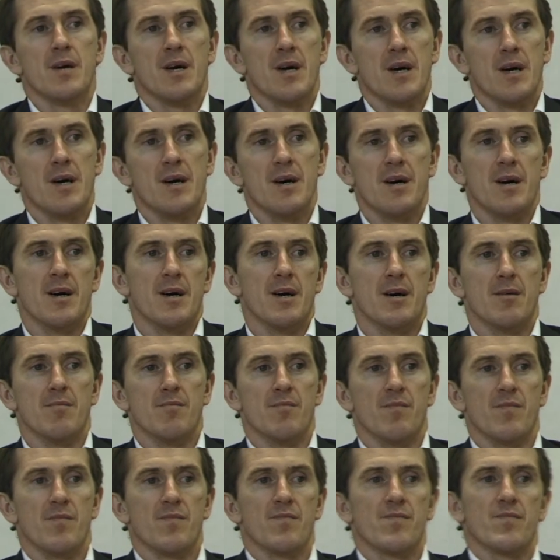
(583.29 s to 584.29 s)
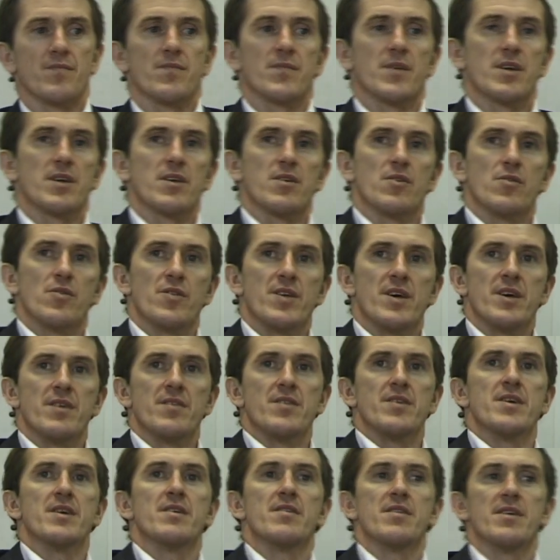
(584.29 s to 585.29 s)
you know,
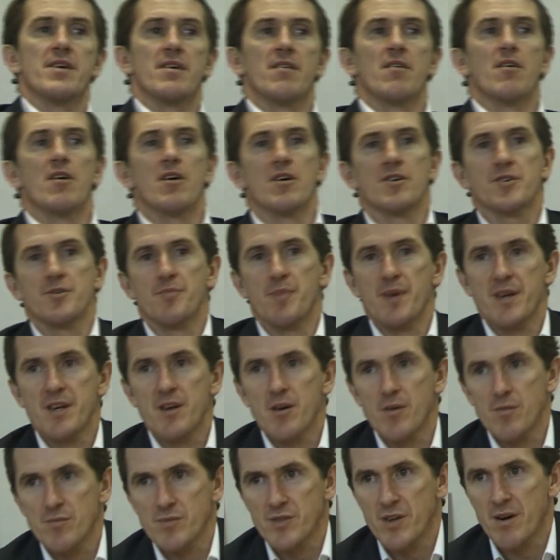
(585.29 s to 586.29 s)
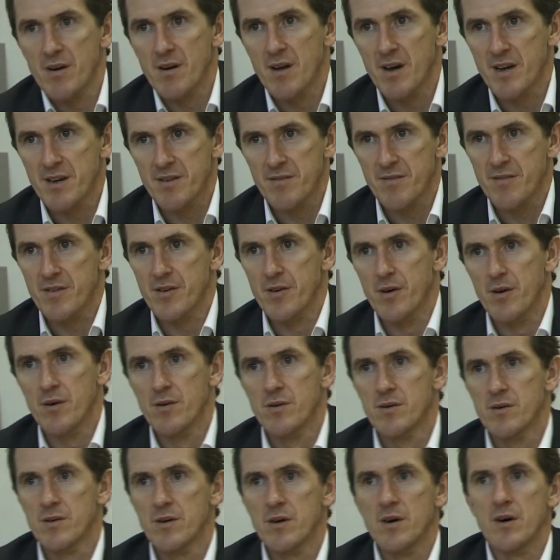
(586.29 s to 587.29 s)
their horse becomes their life, you know.